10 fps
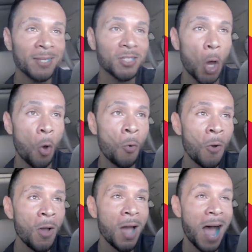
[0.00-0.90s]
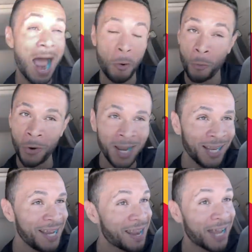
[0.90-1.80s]
So I
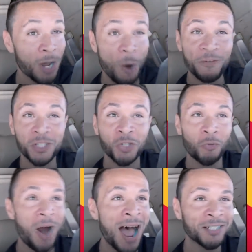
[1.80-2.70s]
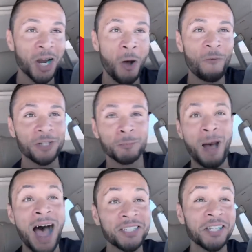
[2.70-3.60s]
really like, yo, if it's Toronto, if it's
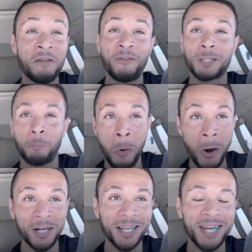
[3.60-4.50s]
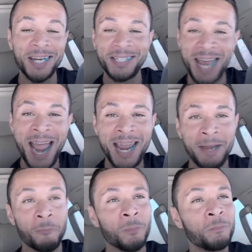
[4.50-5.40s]
Boston, if it's Portland and
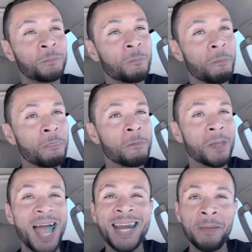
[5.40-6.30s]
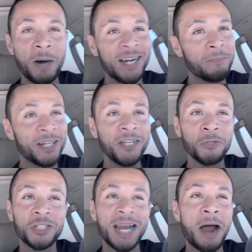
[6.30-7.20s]
Dane, anybody but
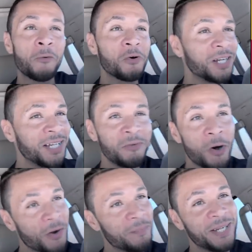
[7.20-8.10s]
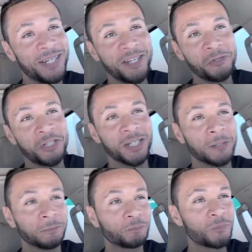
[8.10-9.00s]
Houston, I really want to beat
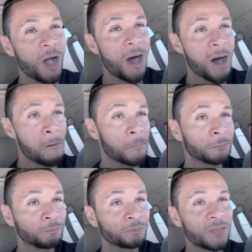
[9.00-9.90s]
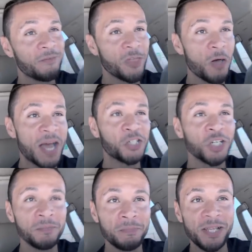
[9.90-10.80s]
Houston. Um, even though that
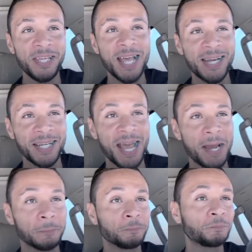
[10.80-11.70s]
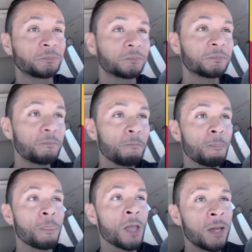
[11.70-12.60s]
shouldn't be the end
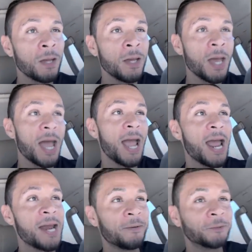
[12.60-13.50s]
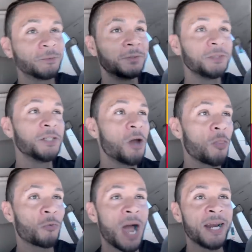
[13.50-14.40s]
game. And, you know,
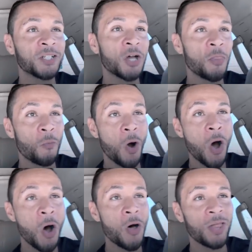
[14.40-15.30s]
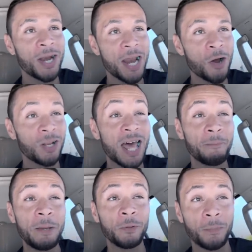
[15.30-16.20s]
the writing's on the wall, and I know a lot
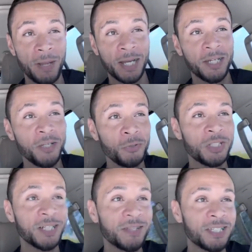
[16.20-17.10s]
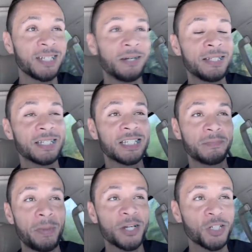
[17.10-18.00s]
of people are picking Houston in this series,
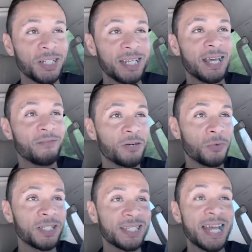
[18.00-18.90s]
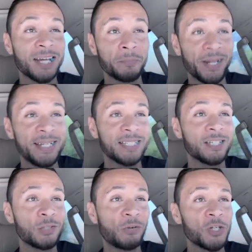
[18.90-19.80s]
especially given what's taken place in
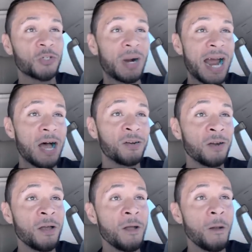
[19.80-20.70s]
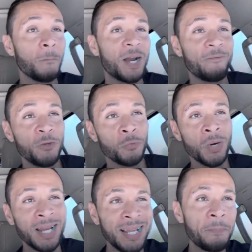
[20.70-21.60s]
this first round. But if you
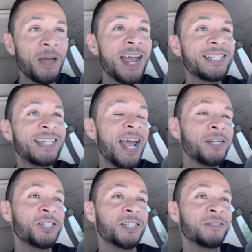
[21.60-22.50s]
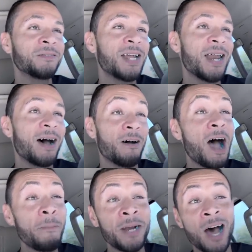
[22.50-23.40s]
really pay attention, uh,
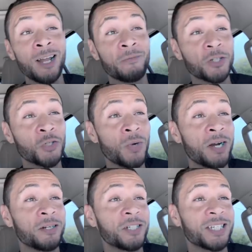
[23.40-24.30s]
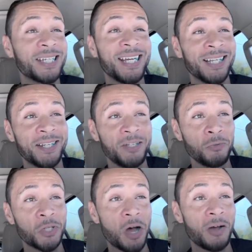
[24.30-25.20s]
I've been all over Twitter just killing
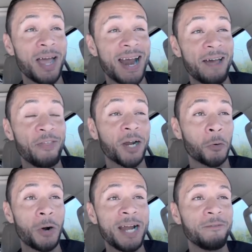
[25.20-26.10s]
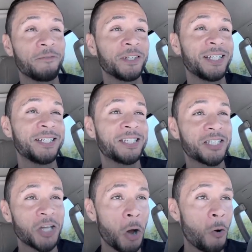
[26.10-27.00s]
Utah, and I think rightfully
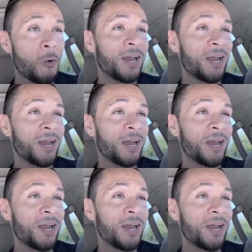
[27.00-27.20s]
so.